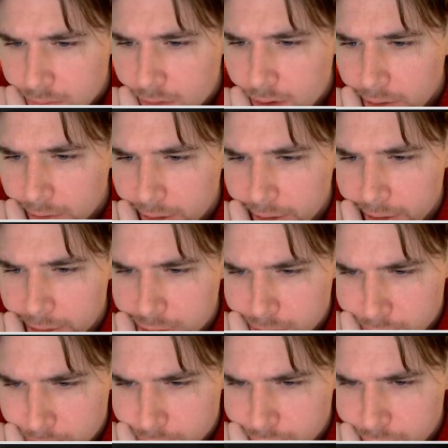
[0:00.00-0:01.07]
And then I can just
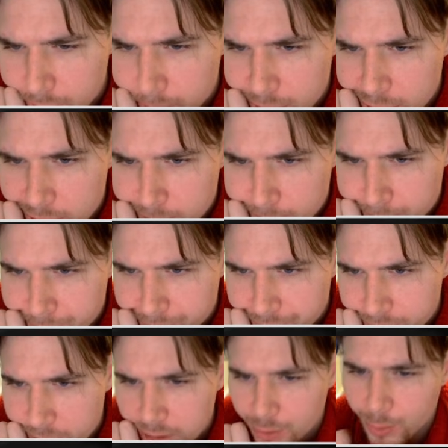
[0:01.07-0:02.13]
move the bishop,
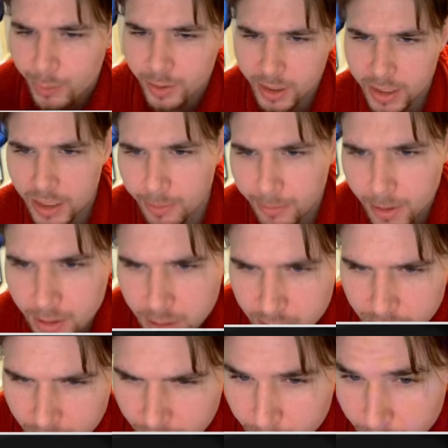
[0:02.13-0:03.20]
because we want to keep pieces
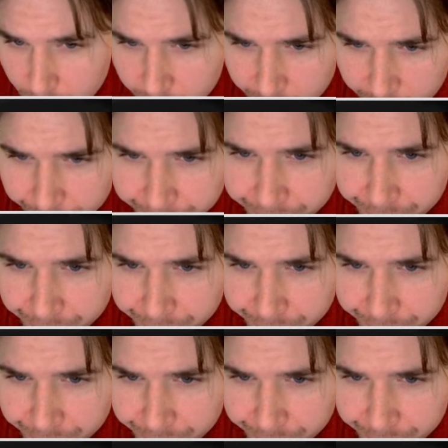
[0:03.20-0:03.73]
on the board here.